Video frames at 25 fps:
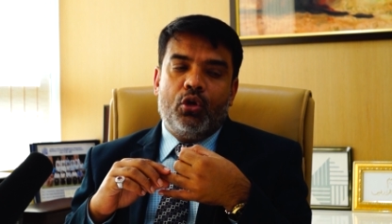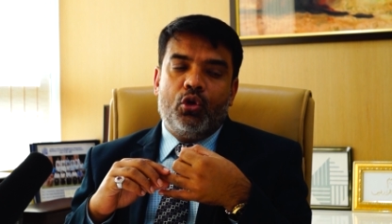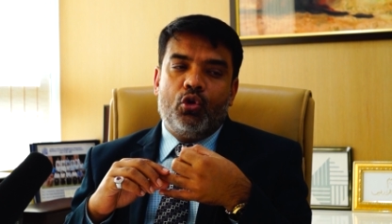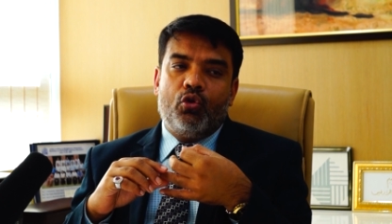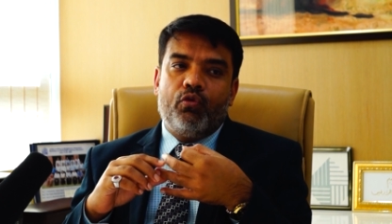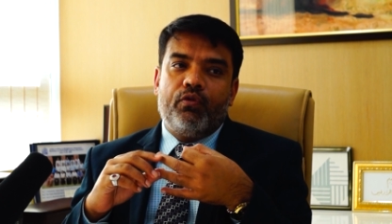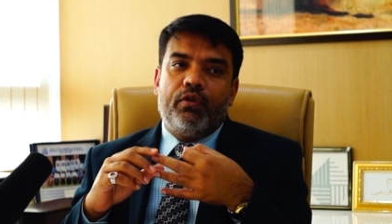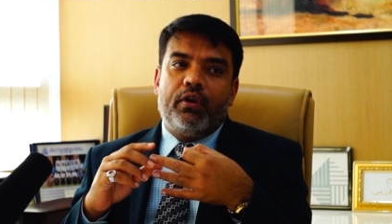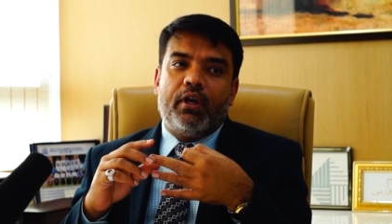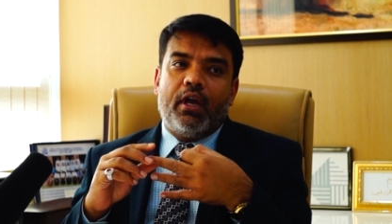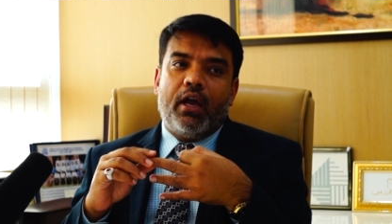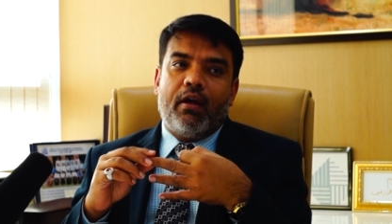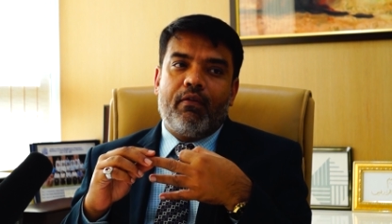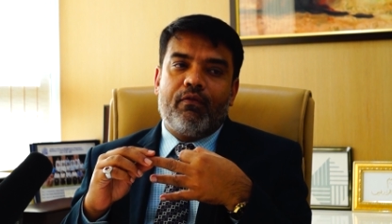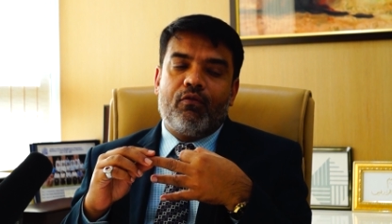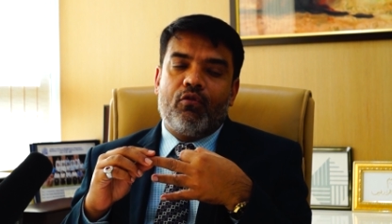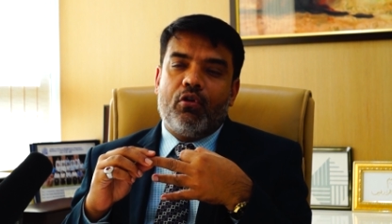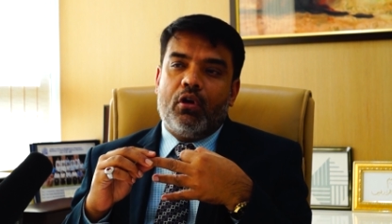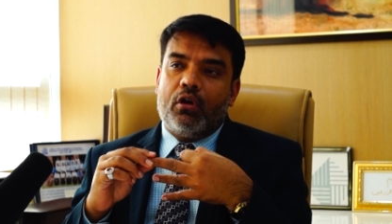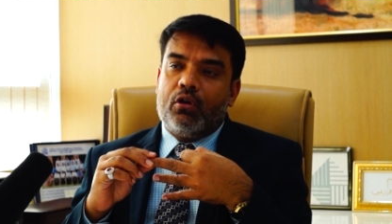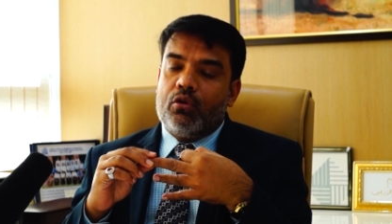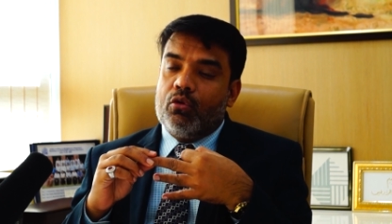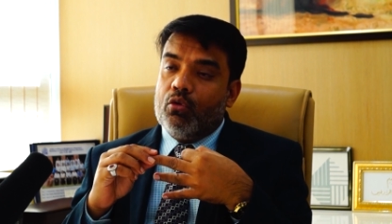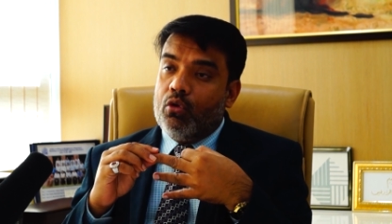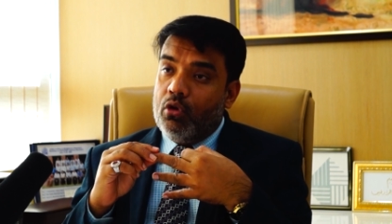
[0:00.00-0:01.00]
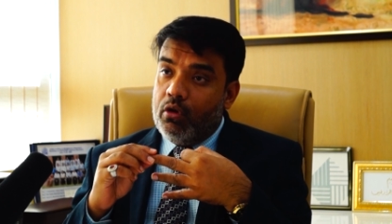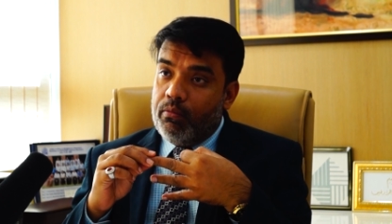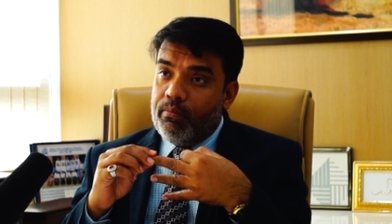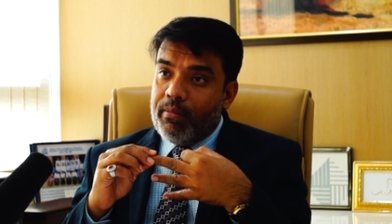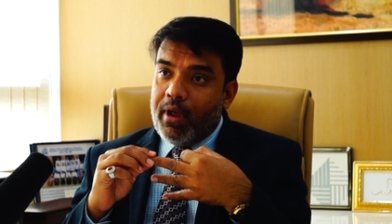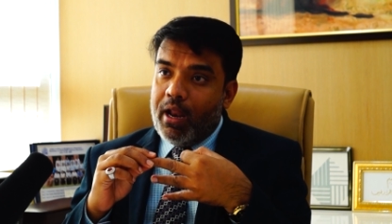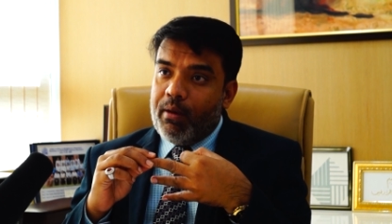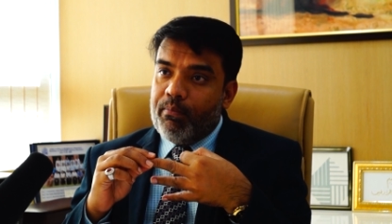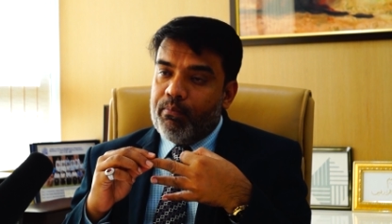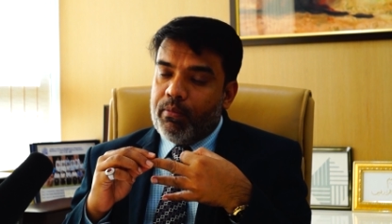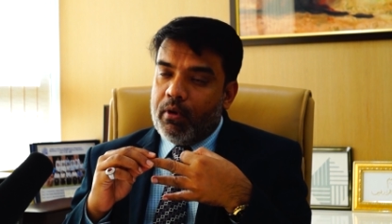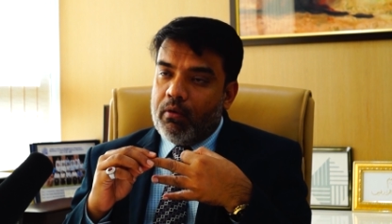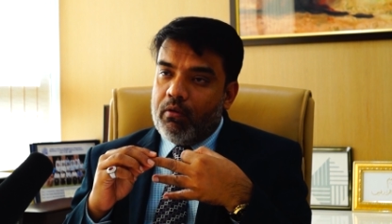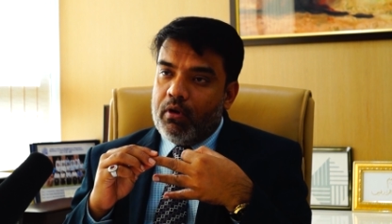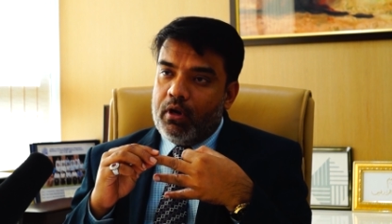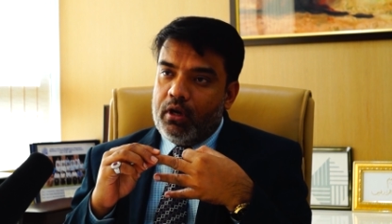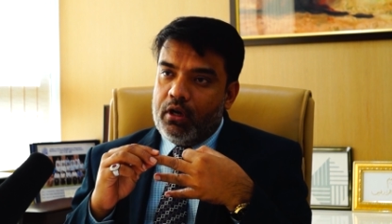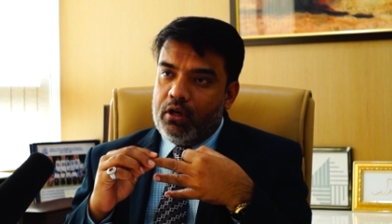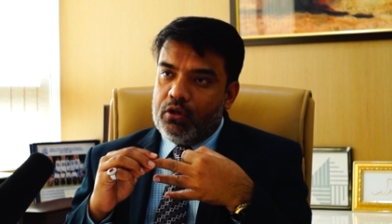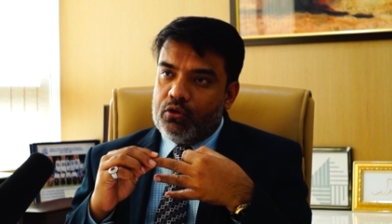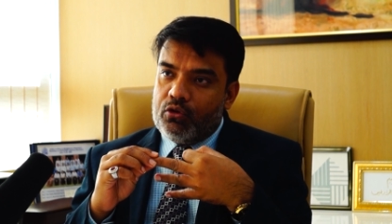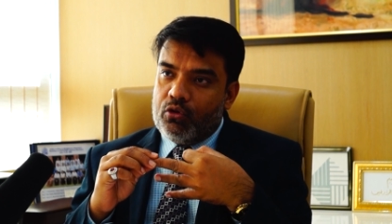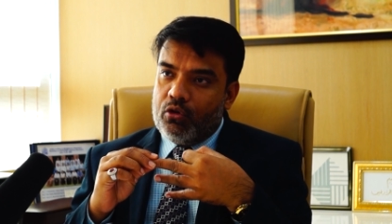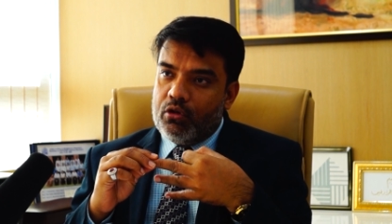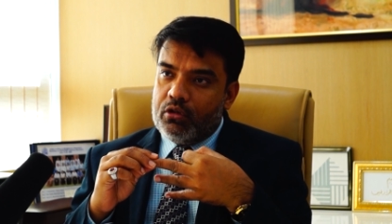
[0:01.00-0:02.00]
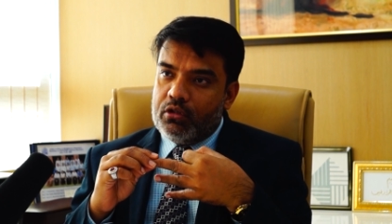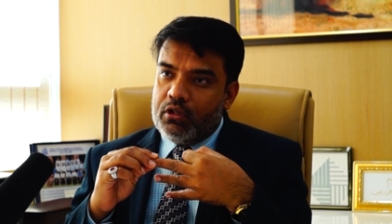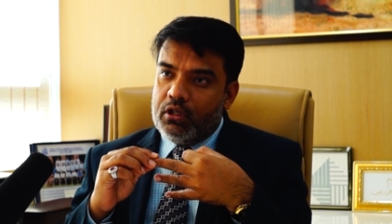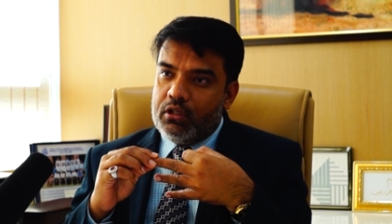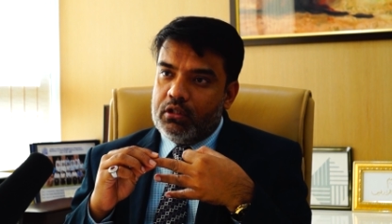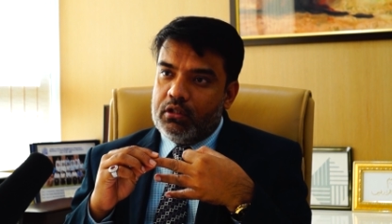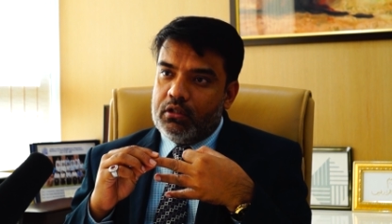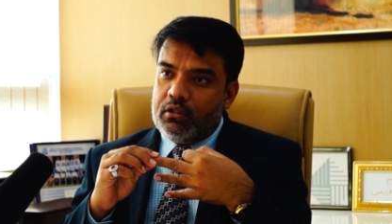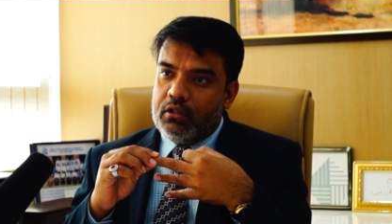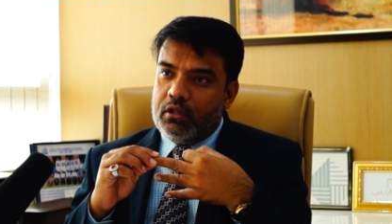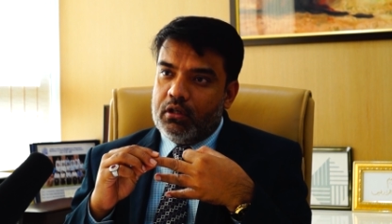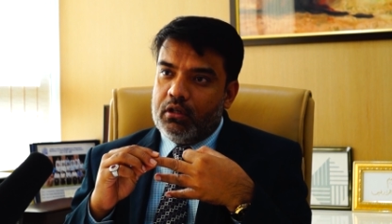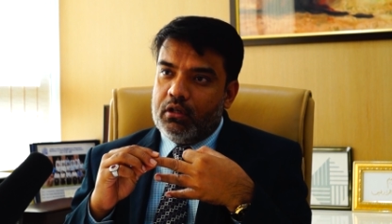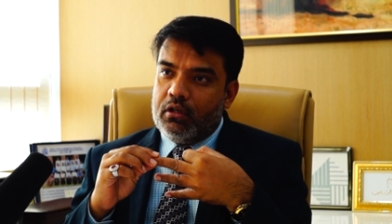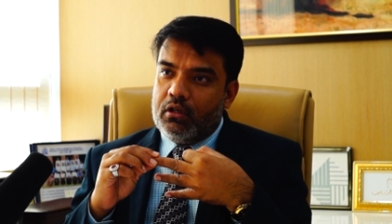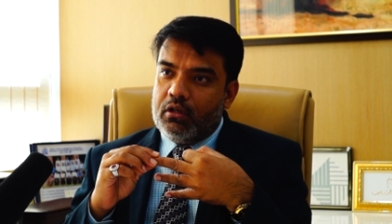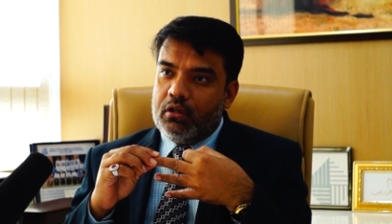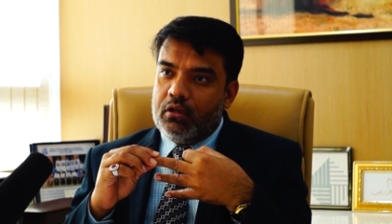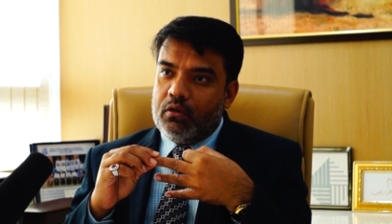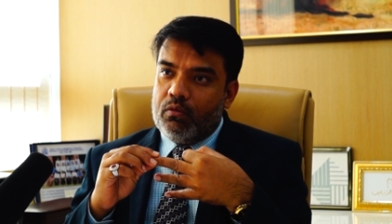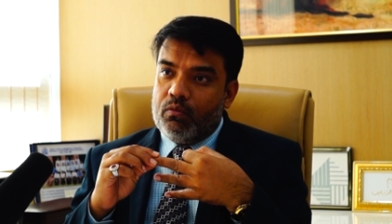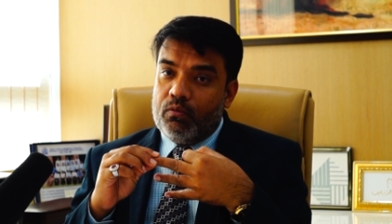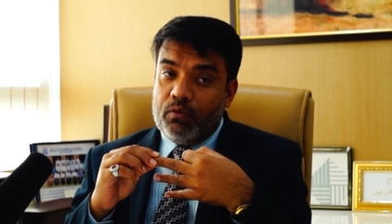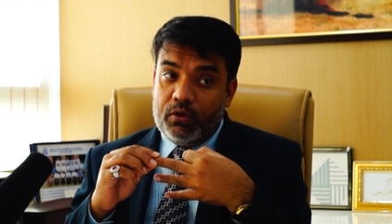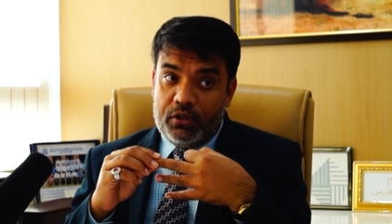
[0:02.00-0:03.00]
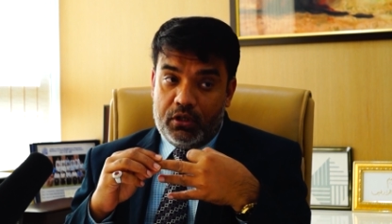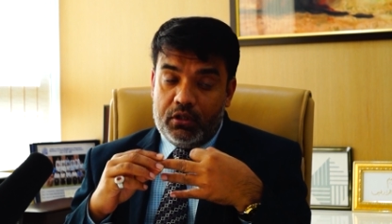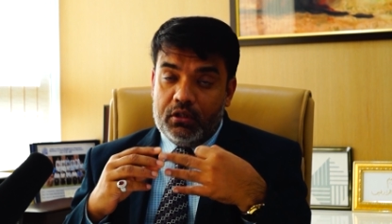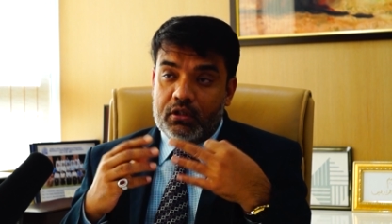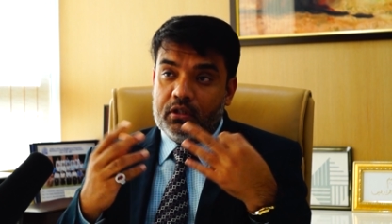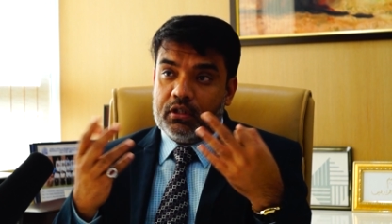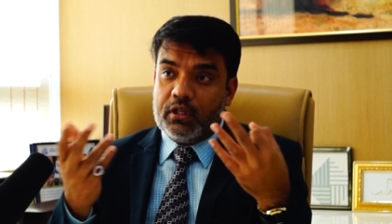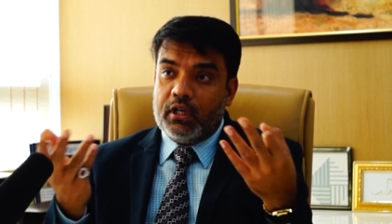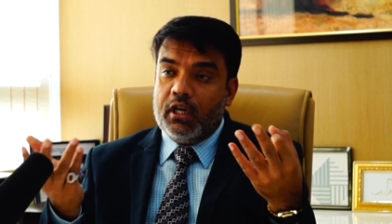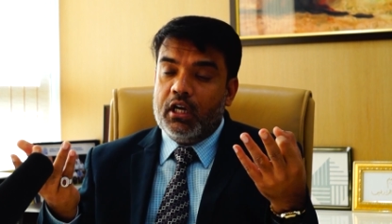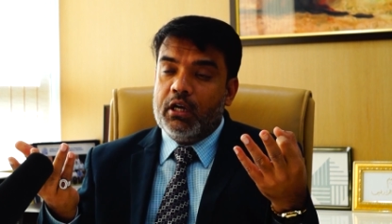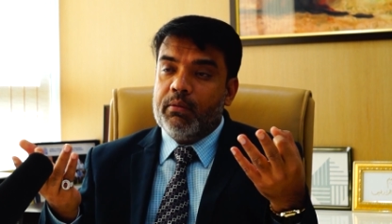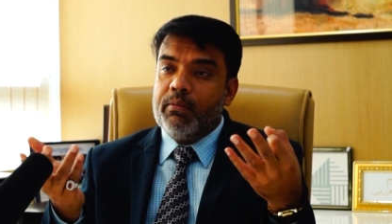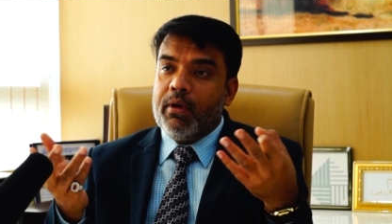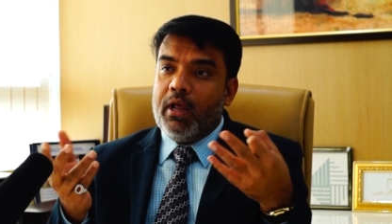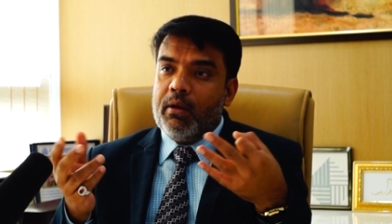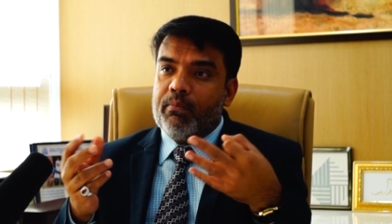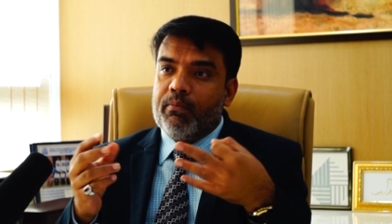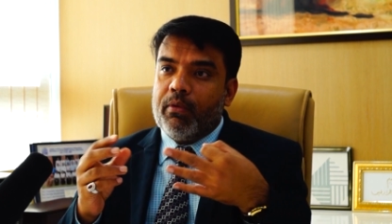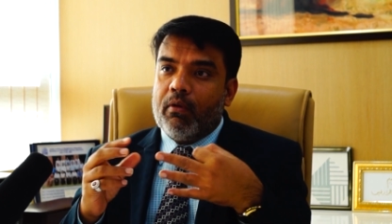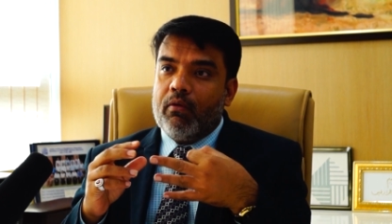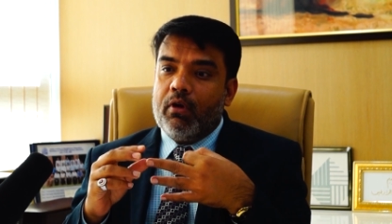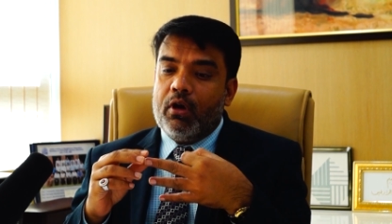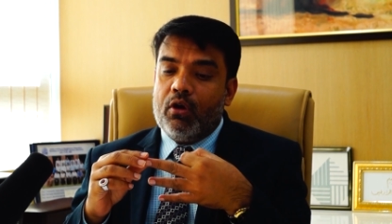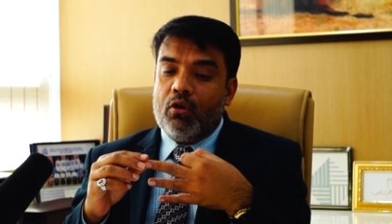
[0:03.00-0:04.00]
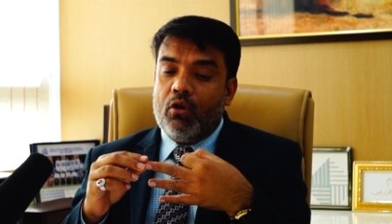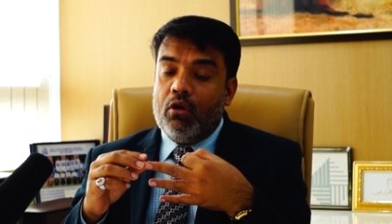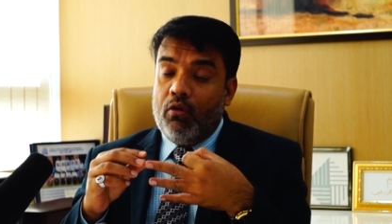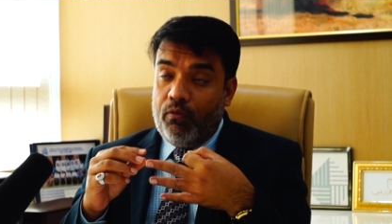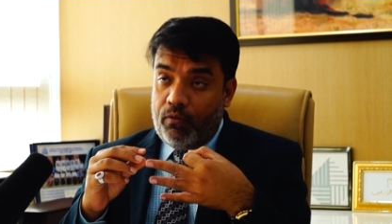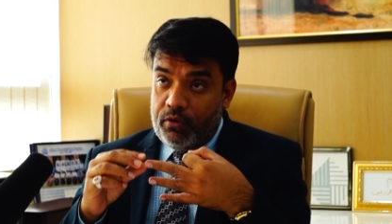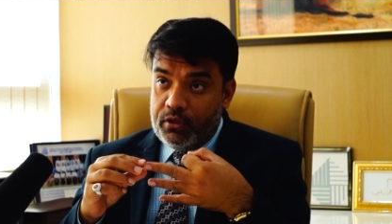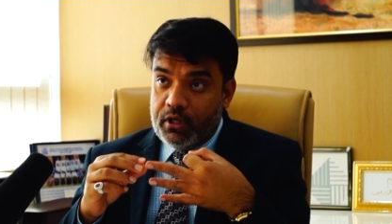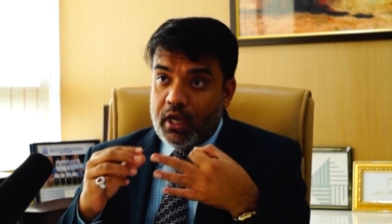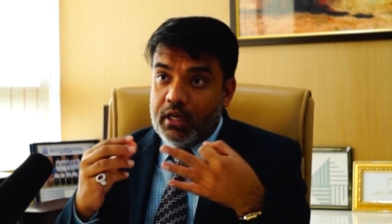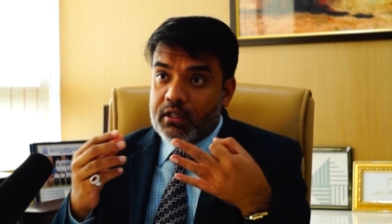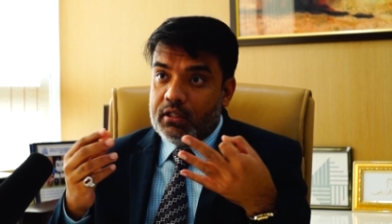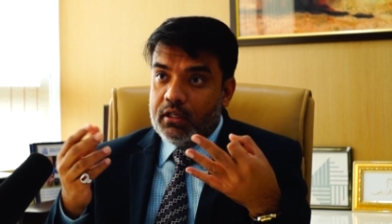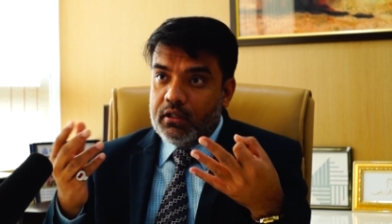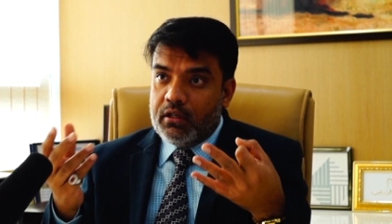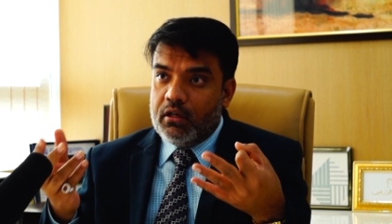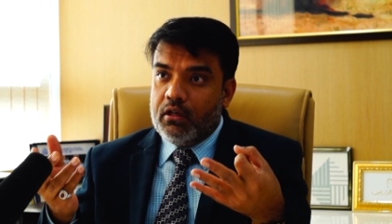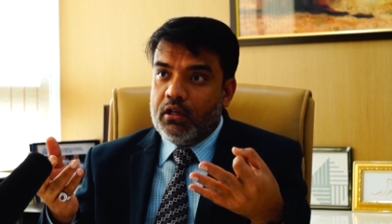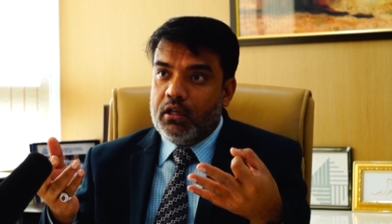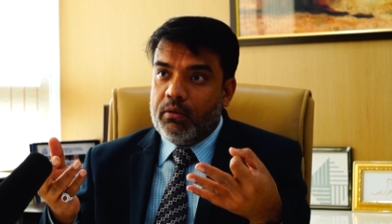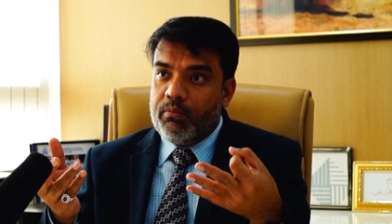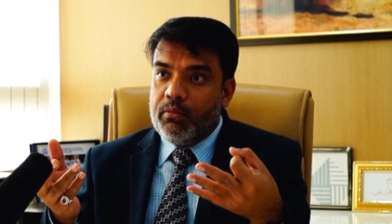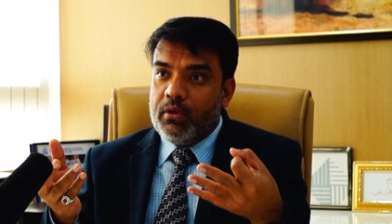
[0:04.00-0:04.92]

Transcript: Do we have got good manpower and resources, uh, which is skilled manpower and all, which I certainly